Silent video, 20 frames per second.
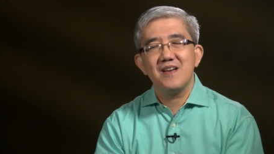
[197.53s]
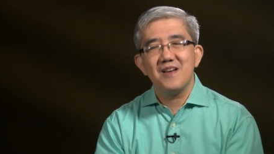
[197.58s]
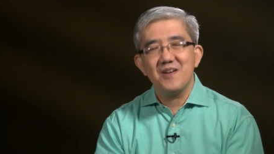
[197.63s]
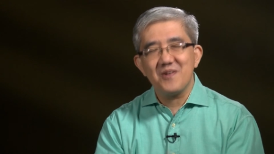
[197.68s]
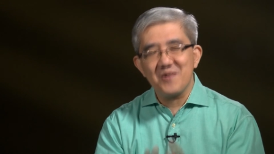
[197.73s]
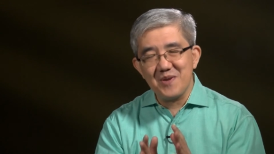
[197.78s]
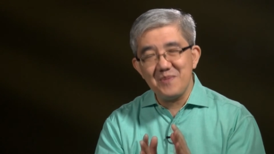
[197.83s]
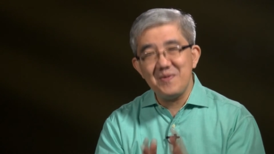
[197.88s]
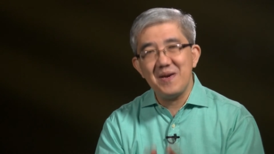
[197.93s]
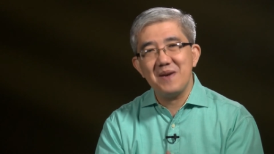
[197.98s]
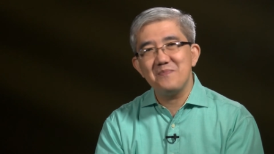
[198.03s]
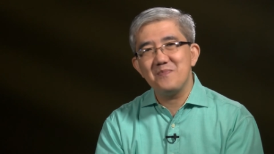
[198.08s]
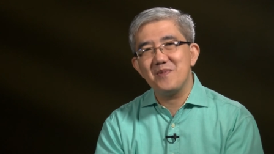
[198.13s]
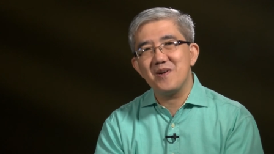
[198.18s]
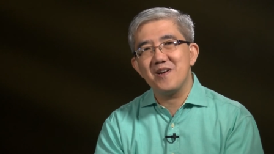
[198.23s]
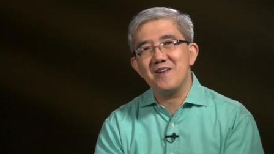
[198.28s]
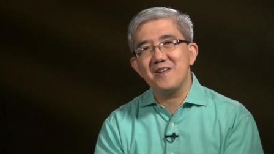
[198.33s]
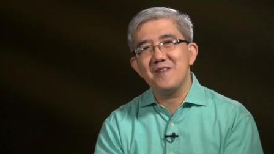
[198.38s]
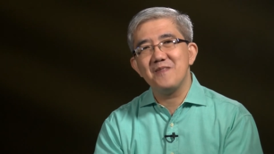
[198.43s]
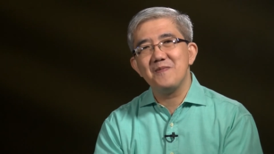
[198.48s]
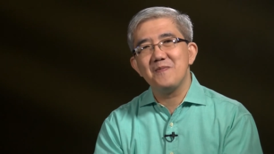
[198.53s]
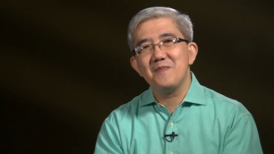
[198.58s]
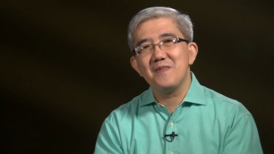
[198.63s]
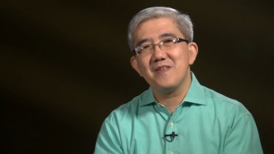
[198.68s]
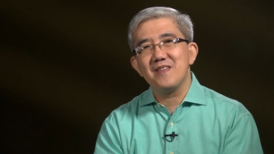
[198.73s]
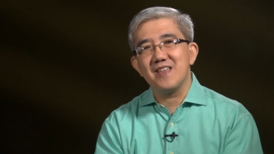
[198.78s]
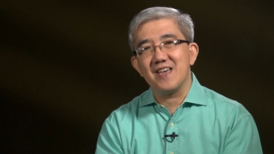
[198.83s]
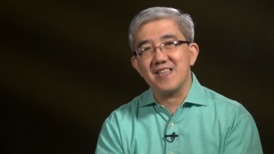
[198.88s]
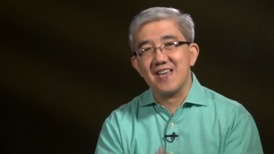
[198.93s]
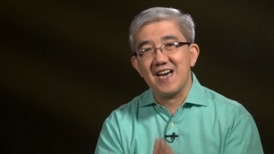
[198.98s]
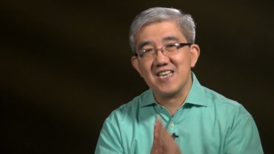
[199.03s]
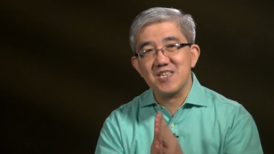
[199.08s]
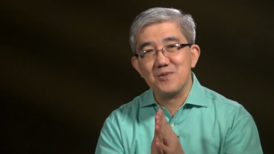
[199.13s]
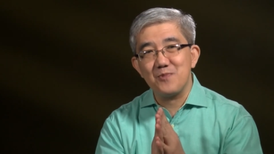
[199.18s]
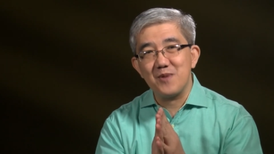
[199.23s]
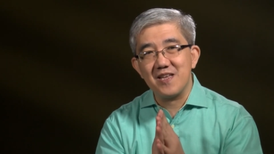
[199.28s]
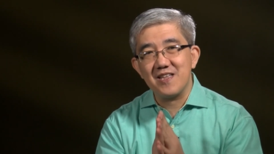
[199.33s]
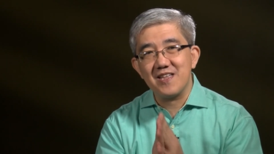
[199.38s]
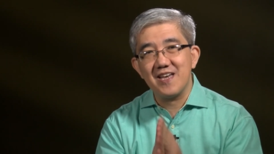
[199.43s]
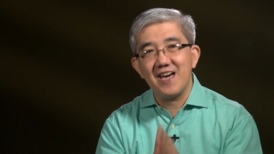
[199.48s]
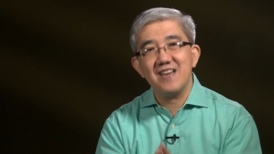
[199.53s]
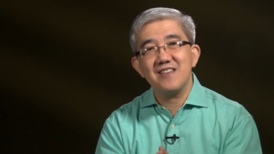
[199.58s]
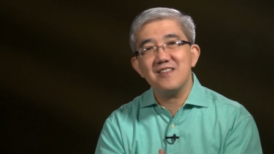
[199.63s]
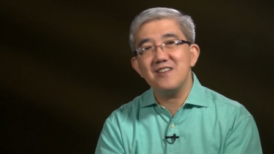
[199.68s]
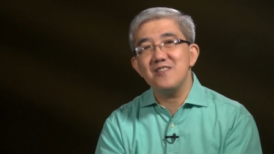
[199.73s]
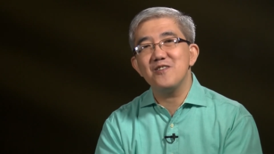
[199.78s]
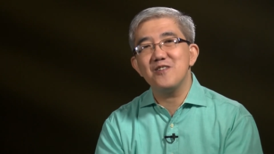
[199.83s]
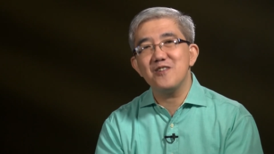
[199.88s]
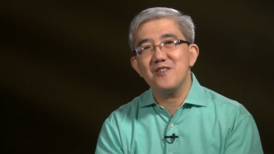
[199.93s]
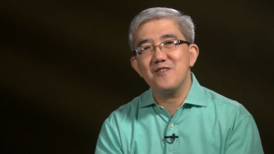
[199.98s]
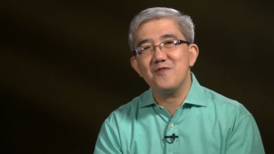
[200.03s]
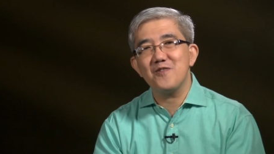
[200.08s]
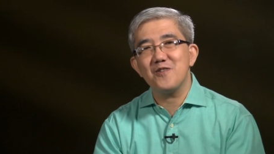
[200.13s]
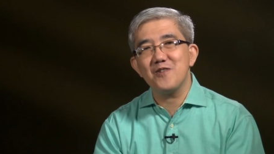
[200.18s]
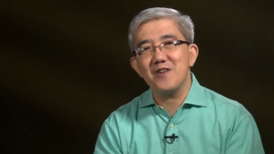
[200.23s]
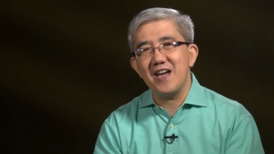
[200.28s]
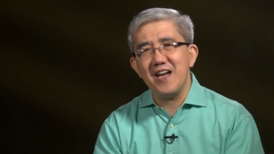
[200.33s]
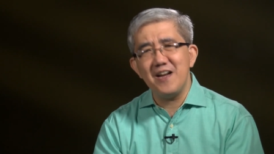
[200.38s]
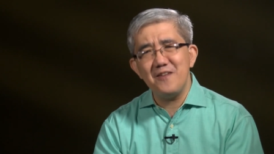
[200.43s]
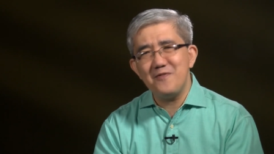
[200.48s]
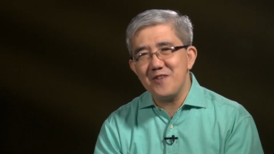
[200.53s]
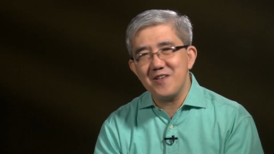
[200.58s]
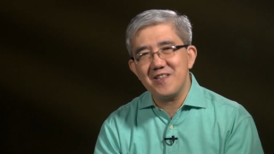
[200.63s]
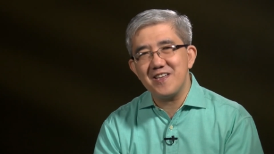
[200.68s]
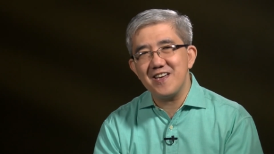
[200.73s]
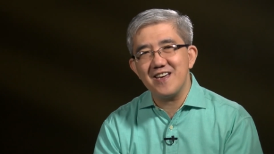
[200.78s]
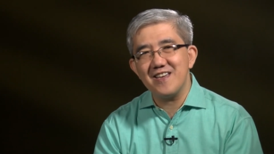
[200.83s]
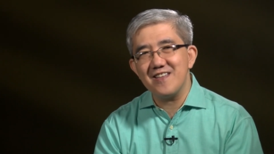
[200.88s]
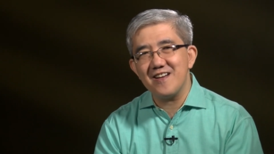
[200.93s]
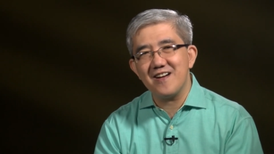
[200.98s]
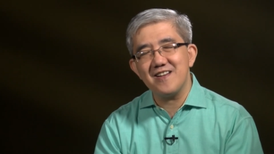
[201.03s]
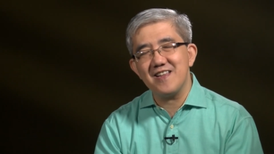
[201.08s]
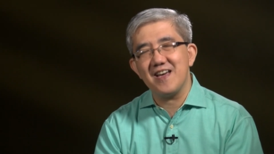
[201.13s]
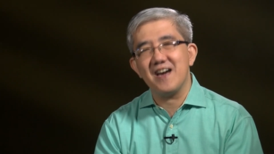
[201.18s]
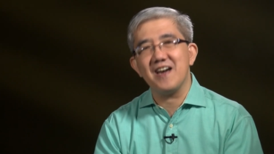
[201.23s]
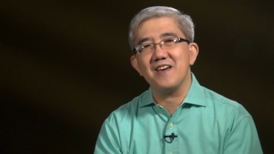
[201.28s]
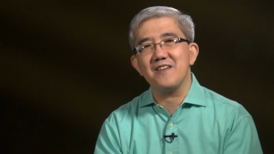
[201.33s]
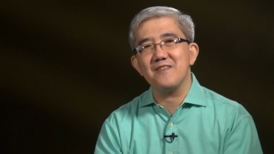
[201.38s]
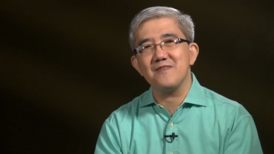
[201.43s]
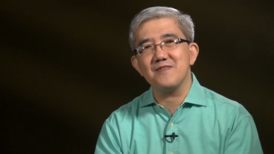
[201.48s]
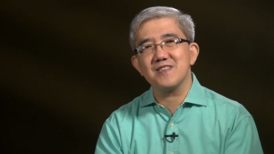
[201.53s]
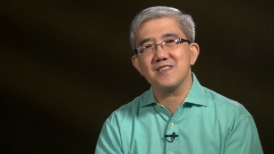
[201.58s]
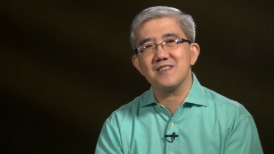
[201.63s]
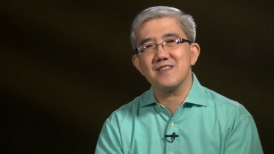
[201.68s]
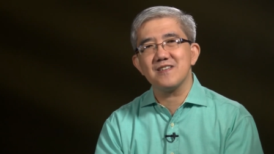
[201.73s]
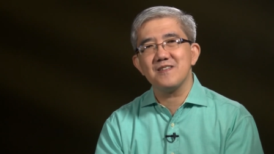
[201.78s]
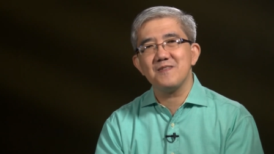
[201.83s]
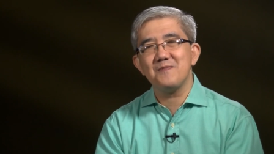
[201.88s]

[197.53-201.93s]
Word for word: Remember that as we thank the Lord for everything in our lives,